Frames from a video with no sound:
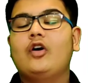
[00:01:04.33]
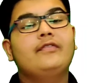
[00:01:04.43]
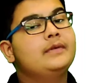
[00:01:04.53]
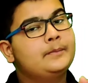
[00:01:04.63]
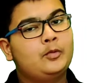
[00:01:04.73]

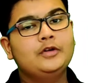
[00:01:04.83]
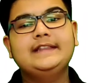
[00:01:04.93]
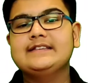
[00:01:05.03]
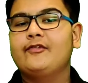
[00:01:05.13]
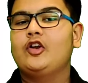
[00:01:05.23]
of both
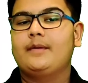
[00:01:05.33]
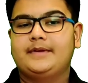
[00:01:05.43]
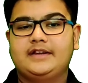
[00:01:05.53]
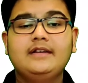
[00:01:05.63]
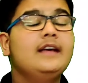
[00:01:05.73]
these
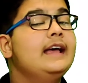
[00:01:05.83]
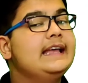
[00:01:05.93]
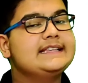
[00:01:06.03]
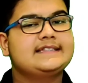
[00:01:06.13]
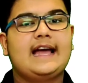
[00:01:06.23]
phenomena
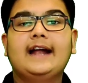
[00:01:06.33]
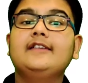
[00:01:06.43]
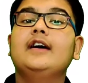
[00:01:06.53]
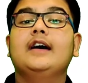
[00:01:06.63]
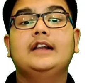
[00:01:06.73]
is
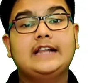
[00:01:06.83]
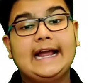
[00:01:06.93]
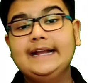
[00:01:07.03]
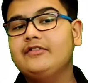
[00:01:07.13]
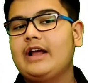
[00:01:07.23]
that
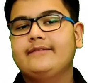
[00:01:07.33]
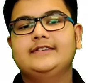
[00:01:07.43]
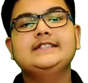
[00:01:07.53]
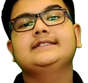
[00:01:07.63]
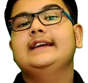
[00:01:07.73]
light
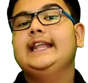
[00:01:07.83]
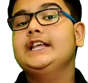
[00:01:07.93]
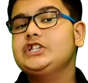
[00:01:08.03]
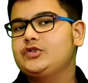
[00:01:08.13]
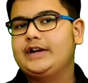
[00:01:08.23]
travels in a
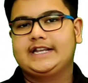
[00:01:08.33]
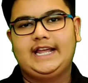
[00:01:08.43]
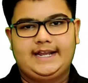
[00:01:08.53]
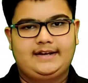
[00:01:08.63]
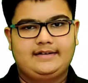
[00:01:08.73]
straight
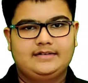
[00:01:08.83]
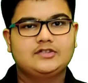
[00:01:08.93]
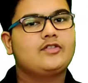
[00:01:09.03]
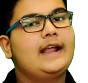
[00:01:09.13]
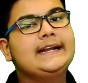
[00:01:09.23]
line.
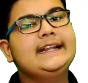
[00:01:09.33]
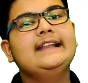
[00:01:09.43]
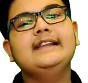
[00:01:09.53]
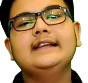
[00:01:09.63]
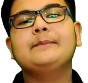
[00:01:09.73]
So
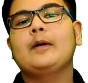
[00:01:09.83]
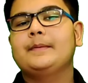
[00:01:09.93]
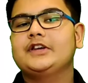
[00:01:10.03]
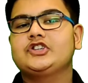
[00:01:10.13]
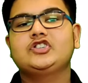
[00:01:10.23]
rectilinear
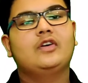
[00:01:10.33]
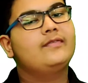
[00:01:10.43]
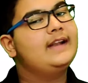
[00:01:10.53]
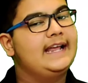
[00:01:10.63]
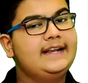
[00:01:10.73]
propagation
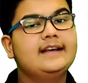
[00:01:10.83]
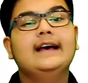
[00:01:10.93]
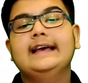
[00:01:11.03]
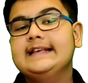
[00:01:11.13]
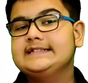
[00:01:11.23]
of light
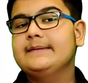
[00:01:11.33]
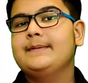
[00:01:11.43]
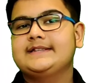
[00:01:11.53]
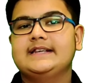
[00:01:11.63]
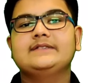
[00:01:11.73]
is the
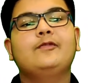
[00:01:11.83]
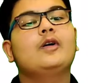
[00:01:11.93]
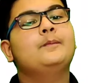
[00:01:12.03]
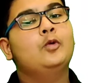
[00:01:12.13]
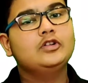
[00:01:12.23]
basis for
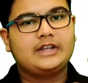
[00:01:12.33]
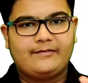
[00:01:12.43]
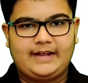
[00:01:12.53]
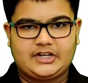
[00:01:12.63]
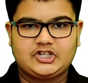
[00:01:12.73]
both
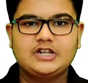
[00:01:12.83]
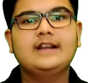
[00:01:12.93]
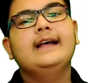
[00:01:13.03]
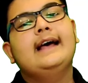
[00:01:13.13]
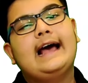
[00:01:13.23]
reflection
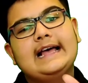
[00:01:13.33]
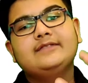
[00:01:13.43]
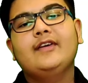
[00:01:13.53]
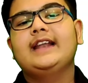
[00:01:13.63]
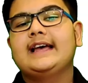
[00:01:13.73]
as
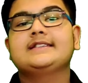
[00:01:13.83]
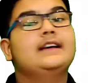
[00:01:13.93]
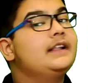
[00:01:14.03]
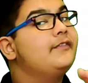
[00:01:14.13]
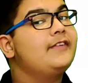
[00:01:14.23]
well as
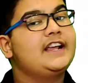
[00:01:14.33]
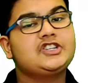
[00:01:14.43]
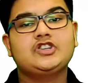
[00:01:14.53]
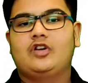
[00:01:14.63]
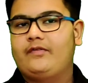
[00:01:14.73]

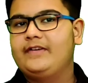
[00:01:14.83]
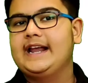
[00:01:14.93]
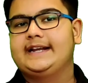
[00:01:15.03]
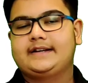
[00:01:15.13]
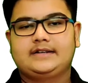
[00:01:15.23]
refraction of
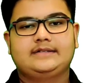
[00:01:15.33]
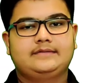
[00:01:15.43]
light.